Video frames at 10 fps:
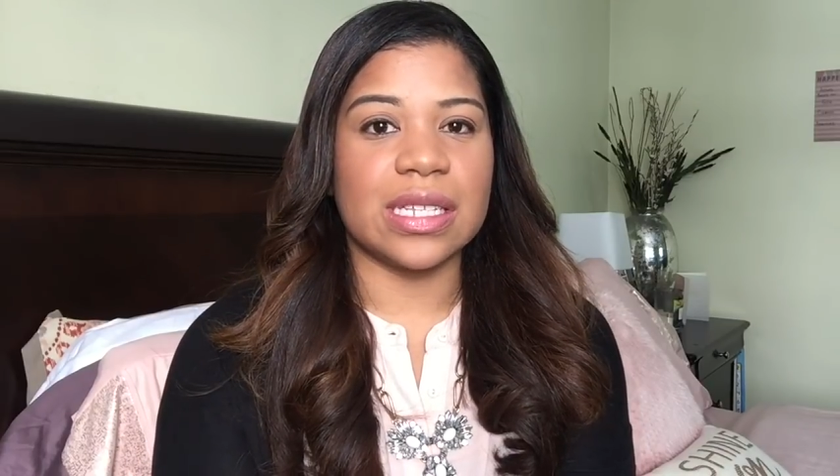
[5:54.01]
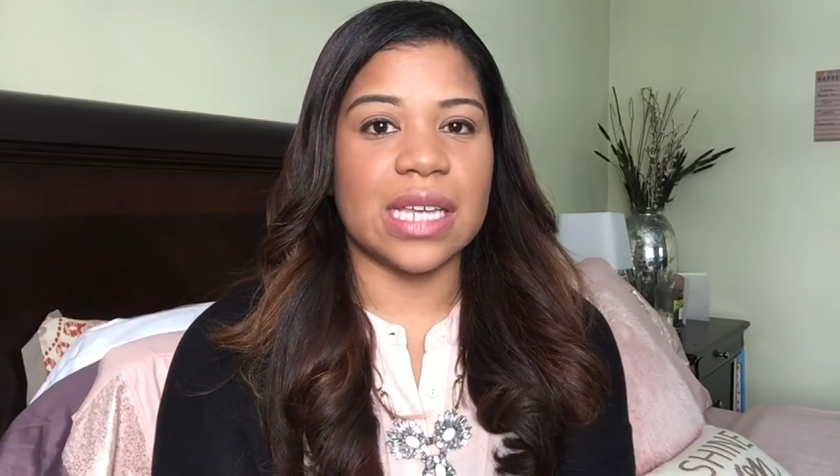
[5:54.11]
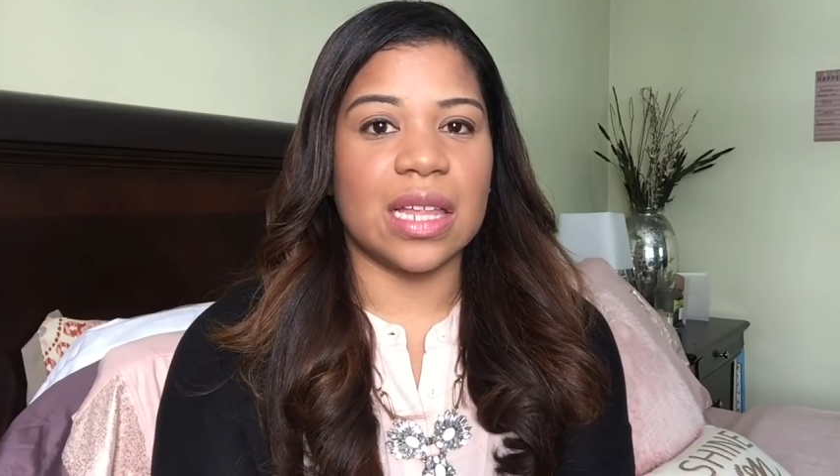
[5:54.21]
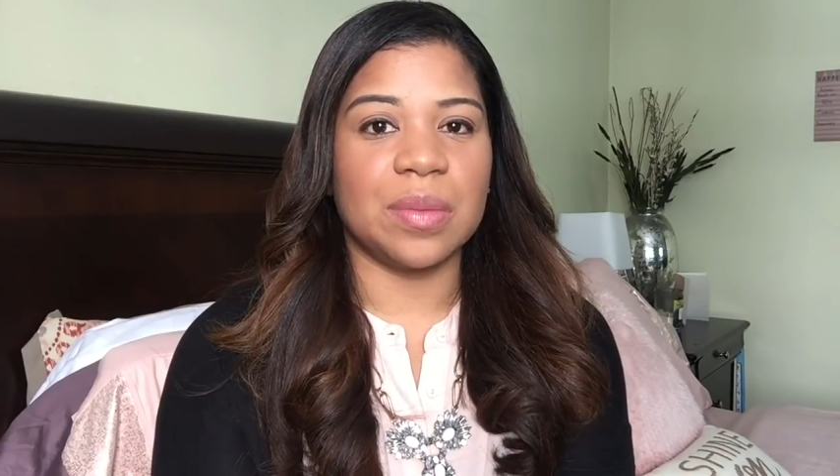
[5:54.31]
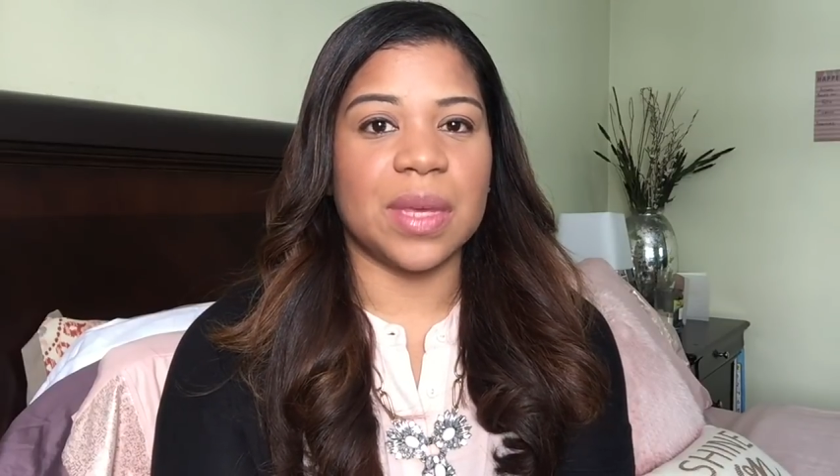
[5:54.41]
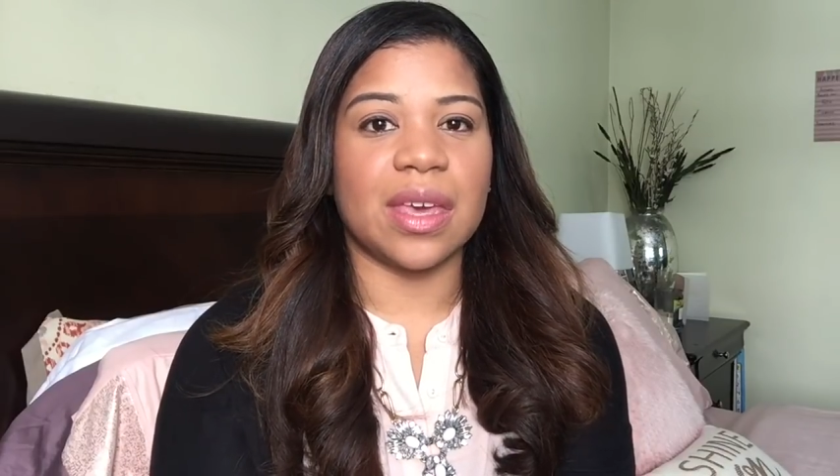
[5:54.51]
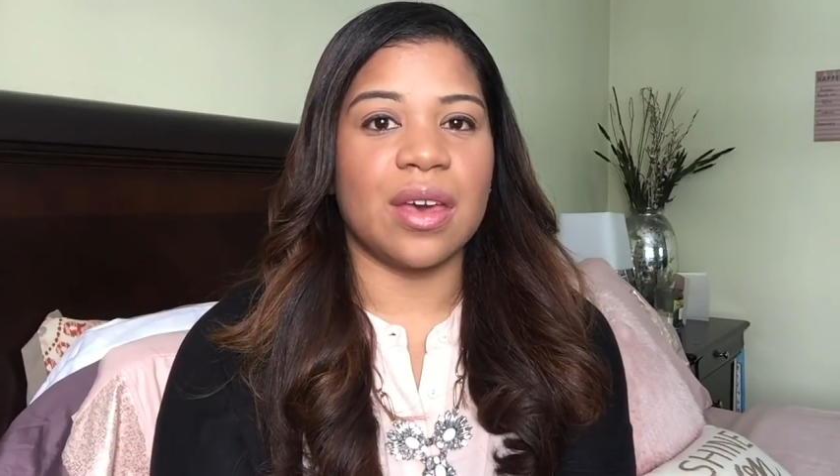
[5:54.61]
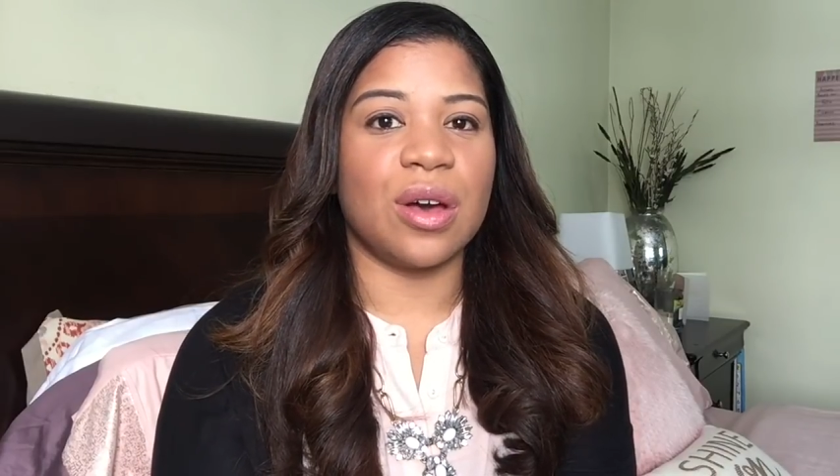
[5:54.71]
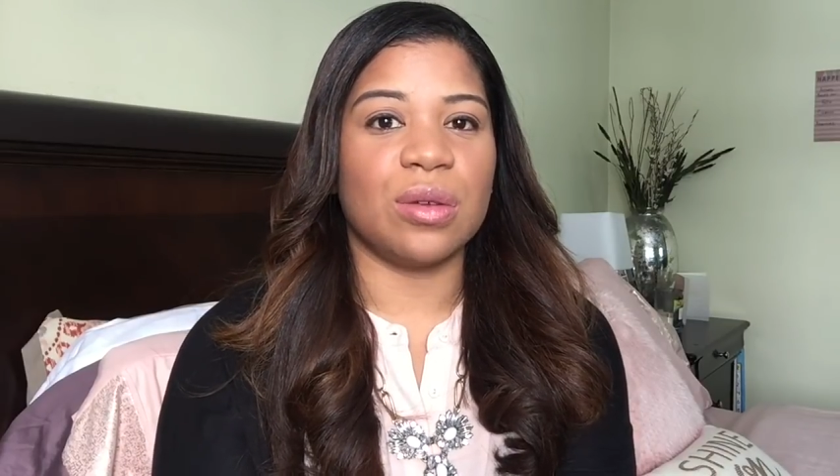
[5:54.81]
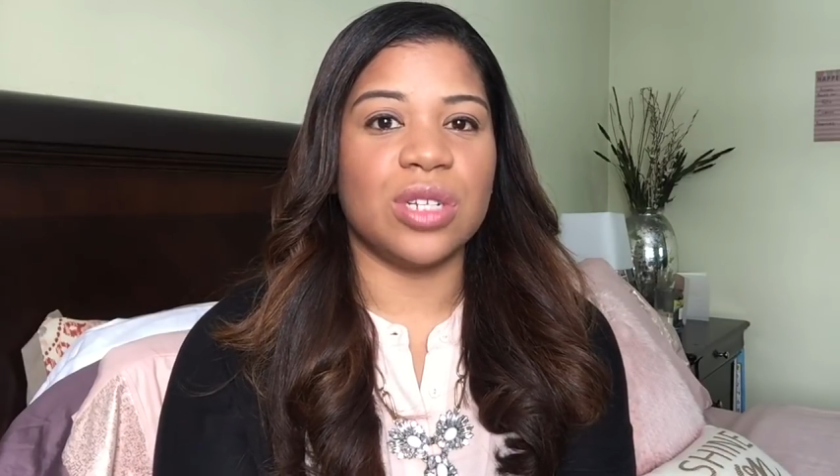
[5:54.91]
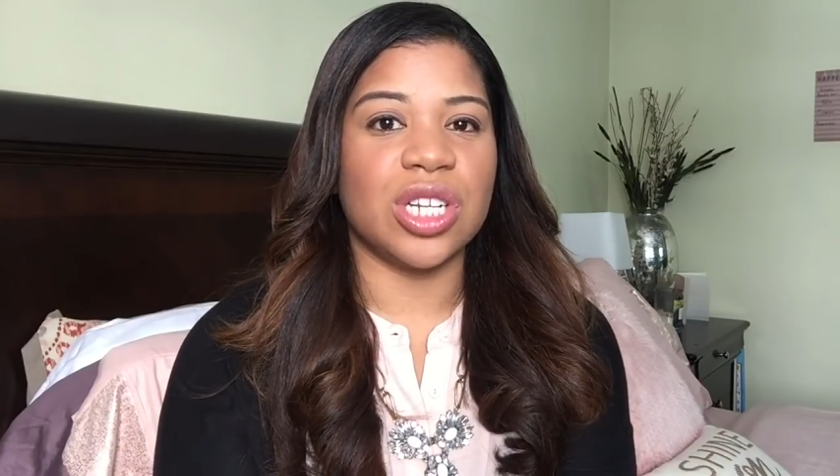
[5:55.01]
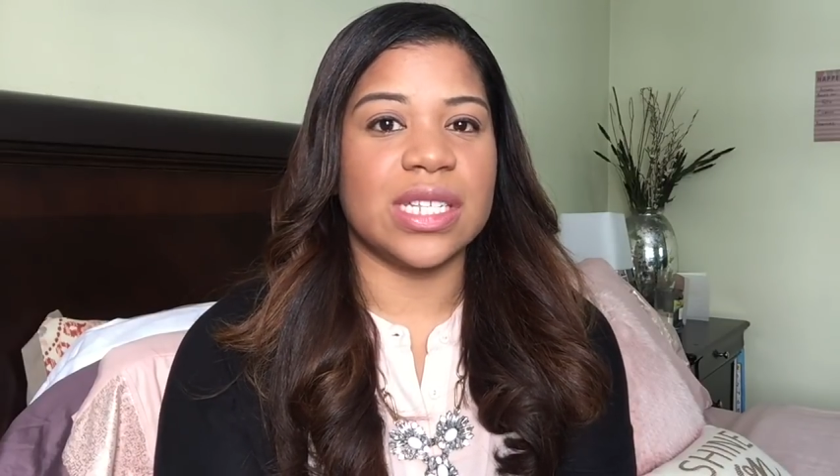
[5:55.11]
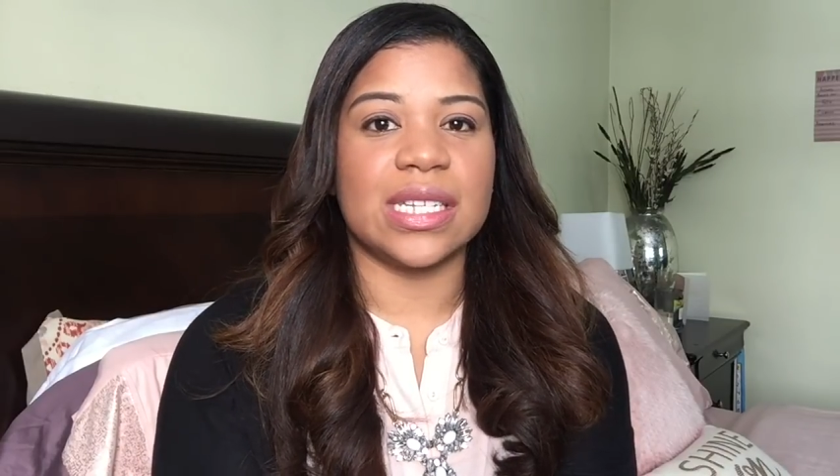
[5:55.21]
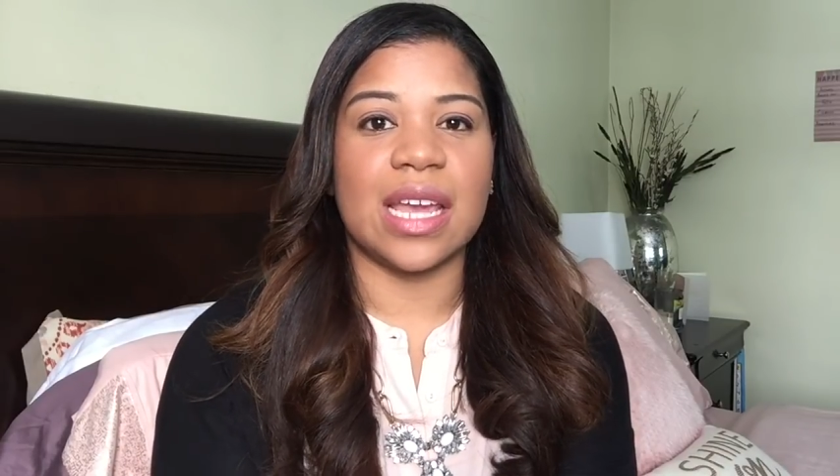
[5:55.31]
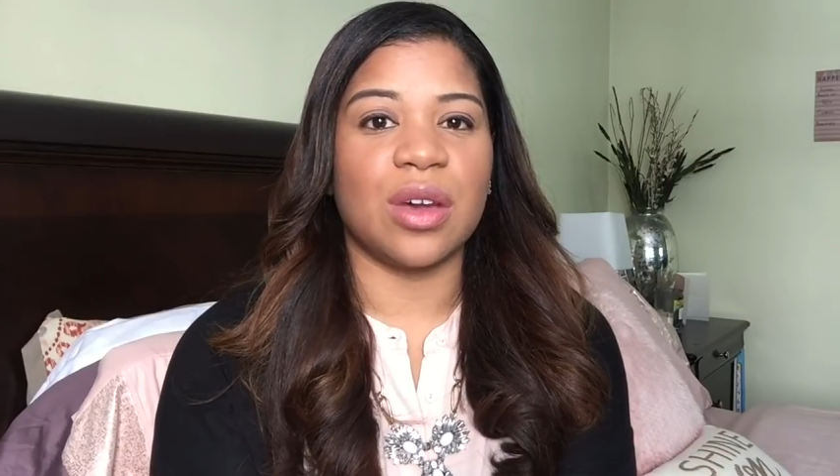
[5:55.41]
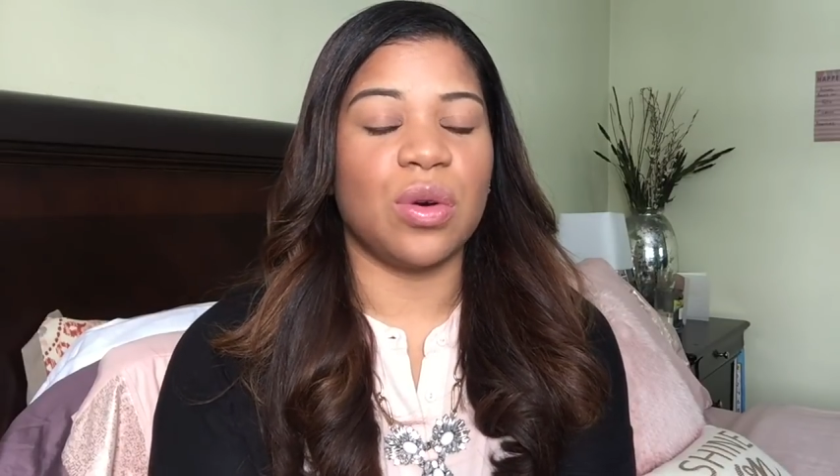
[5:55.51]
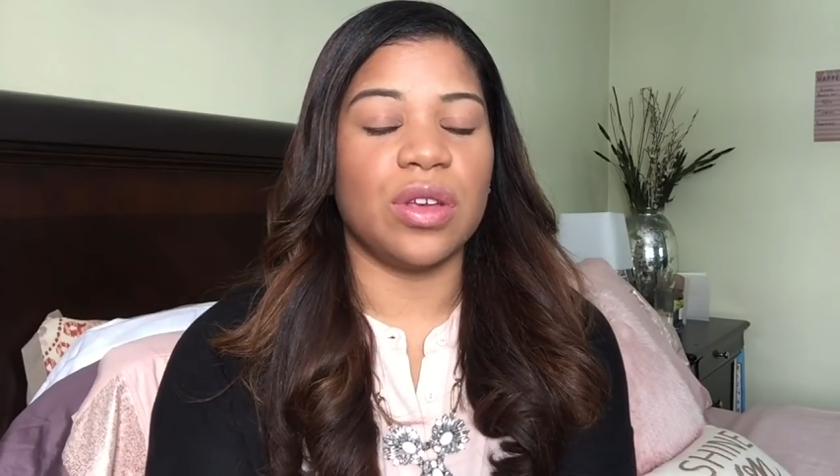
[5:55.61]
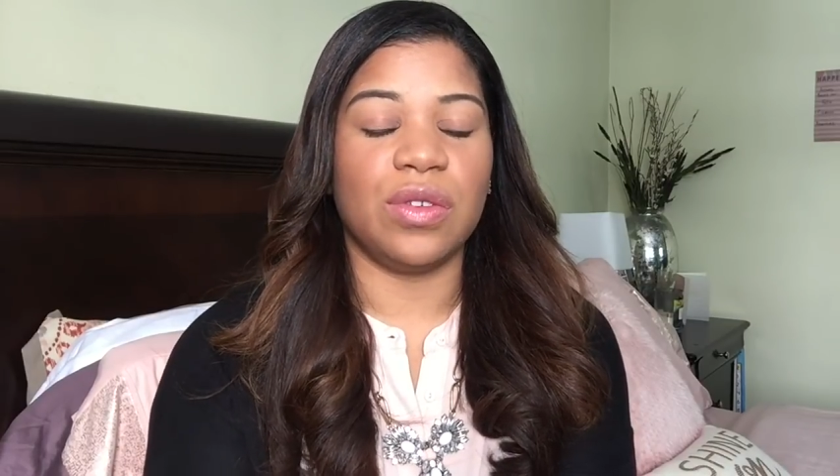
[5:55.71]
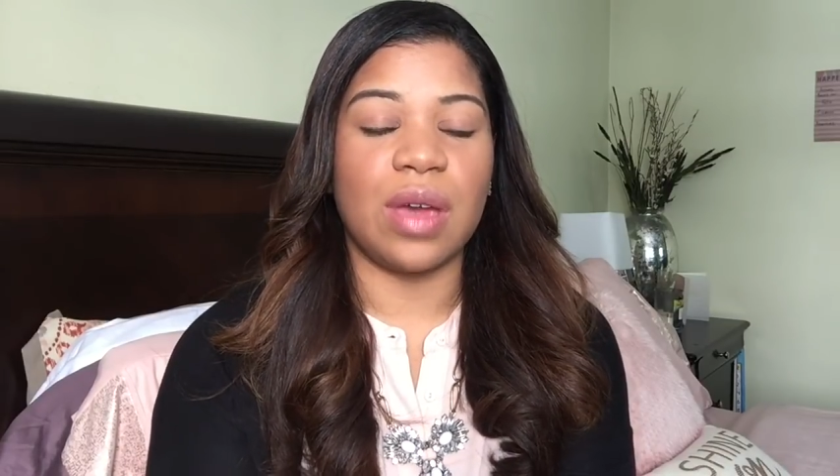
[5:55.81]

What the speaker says: telling Miguel, just if